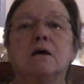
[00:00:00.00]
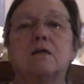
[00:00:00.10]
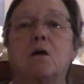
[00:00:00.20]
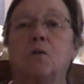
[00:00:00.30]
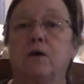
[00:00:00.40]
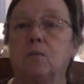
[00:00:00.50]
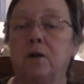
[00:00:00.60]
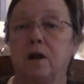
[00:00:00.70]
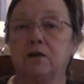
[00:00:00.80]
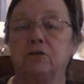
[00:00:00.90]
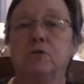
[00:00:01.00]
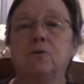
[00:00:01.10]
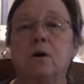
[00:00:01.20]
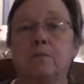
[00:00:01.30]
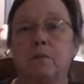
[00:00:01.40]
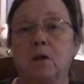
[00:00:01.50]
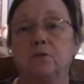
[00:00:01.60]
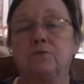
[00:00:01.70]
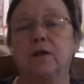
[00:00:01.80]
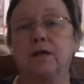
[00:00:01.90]
so that when I do
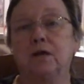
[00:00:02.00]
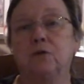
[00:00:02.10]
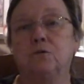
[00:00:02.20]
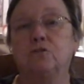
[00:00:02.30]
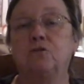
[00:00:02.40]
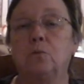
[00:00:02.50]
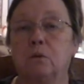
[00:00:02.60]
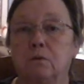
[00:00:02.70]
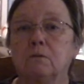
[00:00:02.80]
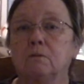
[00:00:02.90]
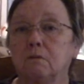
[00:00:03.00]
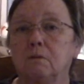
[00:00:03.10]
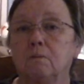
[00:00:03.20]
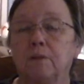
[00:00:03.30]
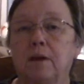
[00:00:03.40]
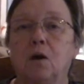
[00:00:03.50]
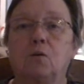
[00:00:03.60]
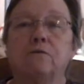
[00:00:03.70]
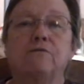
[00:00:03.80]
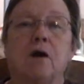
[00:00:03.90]
upload videos, you will be
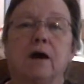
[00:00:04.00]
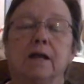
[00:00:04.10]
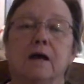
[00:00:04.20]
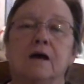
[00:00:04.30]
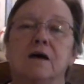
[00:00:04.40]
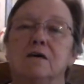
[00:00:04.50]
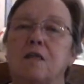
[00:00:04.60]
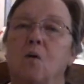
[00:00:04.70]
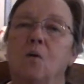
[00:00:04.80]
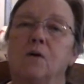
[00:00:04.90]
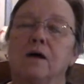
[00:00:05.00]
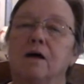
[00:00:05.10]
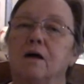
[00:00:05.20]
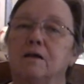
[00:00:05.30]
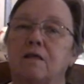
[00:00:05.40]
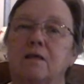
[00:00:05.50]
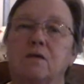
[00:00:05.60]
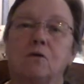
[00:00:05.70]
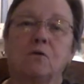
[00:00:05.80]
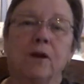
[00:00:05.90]
notified. So it's
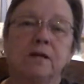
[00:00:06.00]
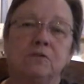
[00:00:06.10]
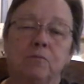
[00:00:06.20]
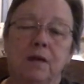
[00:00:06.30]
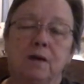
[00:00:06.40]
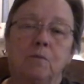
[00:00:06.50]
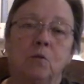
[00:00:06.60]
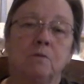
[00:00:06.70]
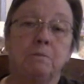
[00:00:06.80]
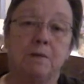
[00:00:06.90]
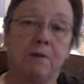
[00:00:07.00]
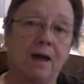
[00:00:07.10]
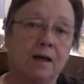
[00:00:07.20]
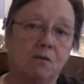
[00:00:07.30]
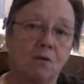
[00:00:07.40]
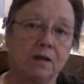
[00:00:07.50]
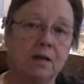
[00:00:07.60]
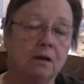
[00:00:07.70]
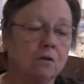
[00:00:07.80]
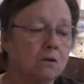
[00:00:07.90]
great to be able to be back on
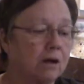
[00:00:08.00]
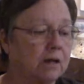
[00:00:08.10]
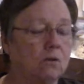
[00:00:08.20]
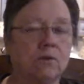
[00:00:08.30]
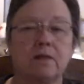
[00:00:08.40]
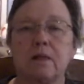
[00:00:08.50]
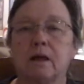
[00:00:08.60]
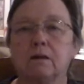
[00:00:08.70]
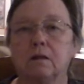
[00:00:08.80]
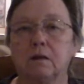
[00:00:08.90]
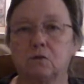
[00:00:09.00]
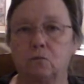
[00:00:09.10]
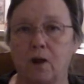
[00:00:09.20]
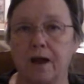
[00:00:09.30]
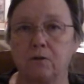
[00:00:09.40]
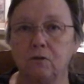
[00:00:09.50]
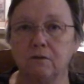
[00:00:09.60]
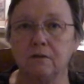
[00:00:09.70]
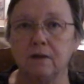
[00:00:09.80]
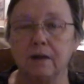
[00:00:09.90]
here. I know I sound a little
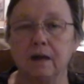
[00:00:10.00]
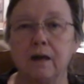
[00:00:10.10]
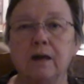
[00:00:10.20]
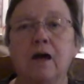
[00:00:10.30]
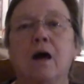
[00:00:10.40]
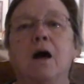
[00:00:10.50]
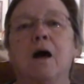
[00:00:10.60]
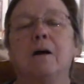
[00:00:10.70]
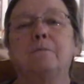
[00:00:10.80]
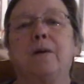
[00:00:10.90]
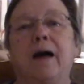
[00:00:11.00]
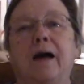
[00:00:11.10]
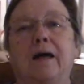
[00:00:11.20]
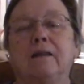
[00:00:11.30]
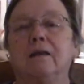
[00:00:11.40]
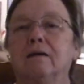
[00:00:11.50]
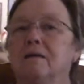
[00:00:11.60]
rattled today, but